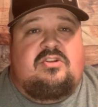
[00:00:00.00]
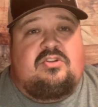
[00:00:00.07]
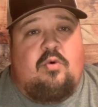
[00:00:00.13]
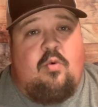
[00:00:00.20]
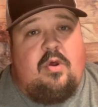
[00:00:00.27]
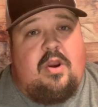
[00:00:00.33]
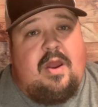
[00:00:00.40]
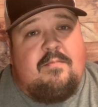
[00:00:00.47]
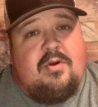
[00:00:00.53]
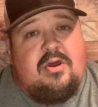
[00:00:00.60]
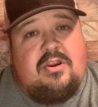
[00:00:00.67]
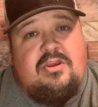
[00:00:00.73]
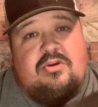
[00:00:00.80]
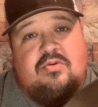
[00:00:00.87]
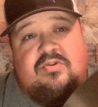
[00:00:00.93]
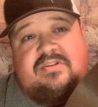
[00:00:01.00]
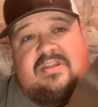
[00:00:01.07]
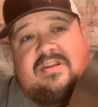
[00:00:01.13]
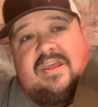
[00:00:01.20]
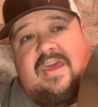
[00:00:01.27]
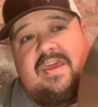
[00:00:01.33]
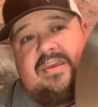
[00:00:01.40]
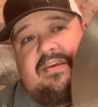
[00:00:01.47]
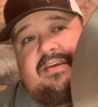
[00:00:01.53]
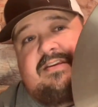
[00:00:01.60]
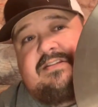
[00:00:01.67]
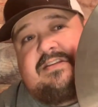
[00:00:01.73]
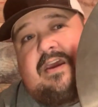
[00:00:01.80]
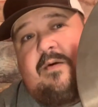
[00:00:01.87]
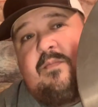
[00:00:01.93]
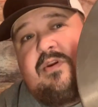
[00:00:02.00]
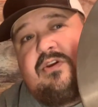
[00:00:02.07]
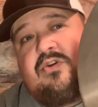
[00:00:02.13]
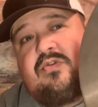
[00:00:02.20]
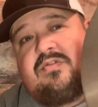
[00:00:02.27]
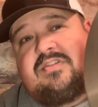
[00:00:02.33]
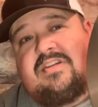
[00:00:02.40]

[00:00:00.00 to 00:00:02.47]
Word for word: So what I'm gonna use today is I'm gonna use